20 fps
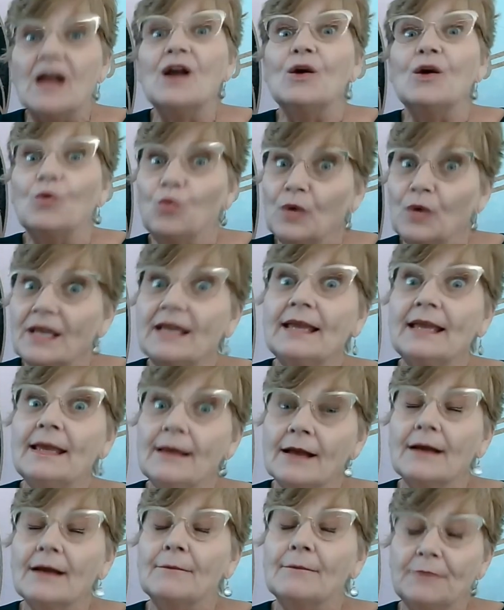
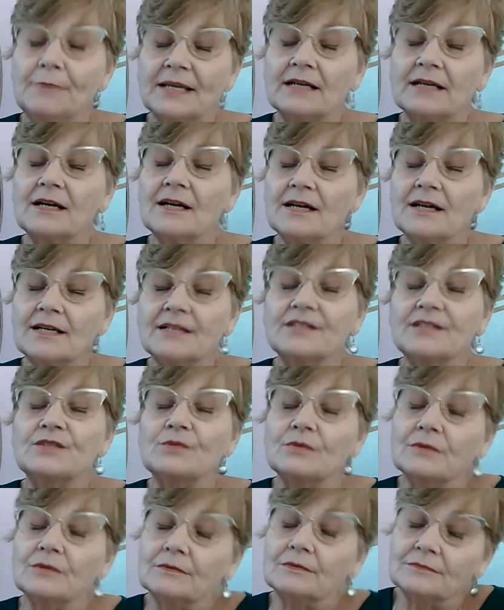Because
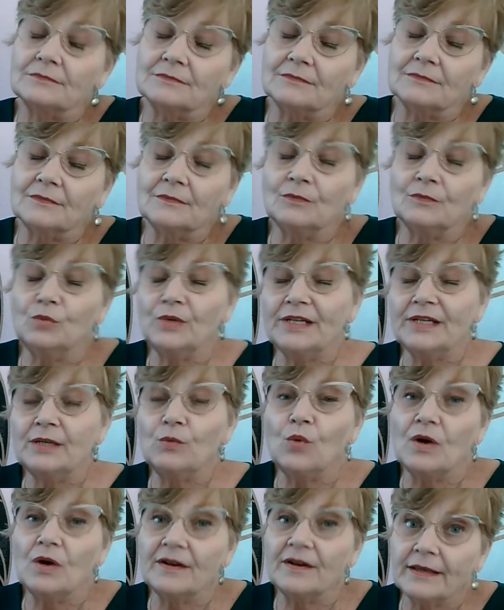we
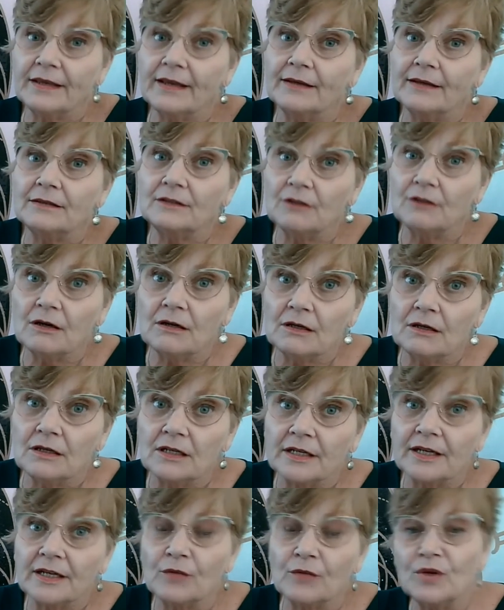want to get
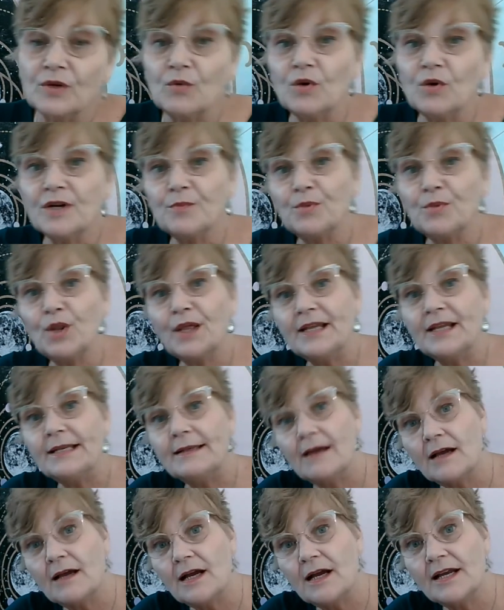along and we want to play
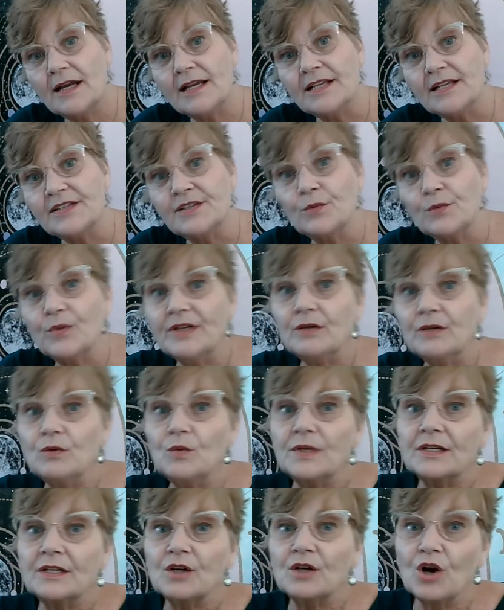nice and we don't
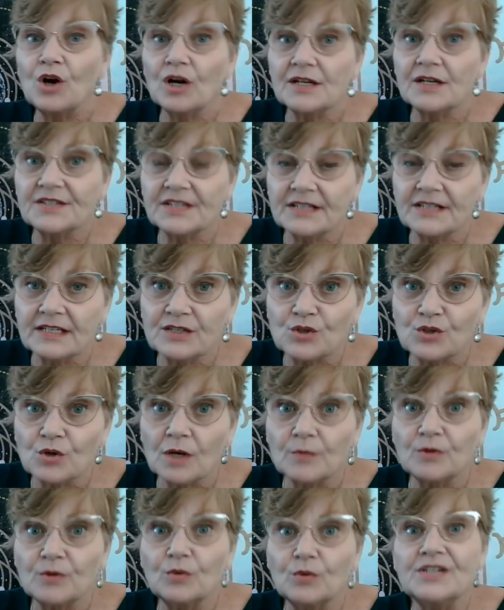want to cause any
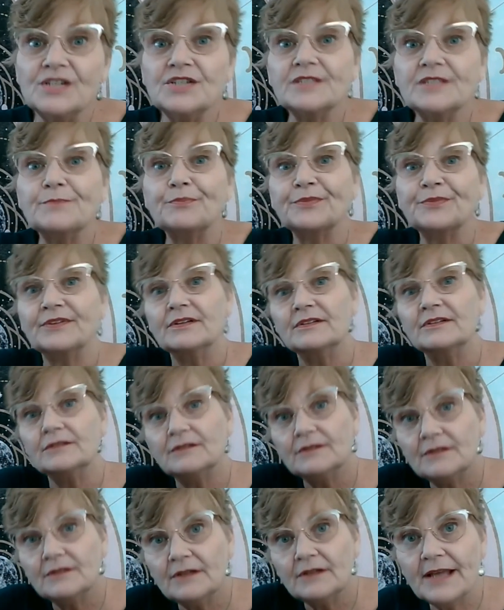trouble, we just
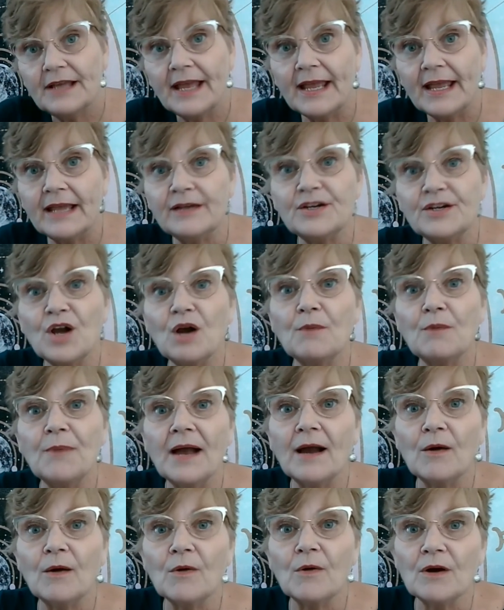hand our
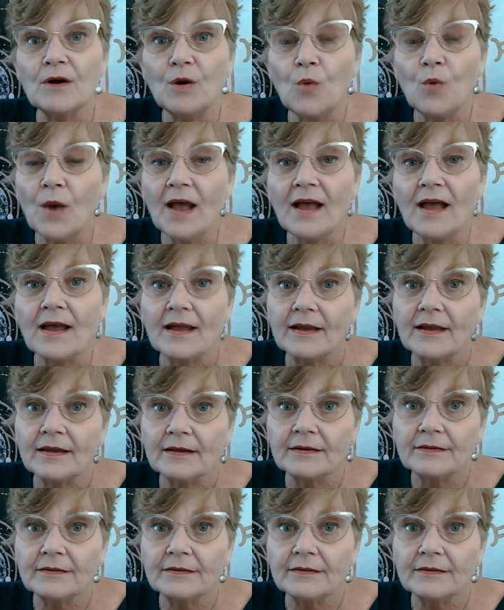power away.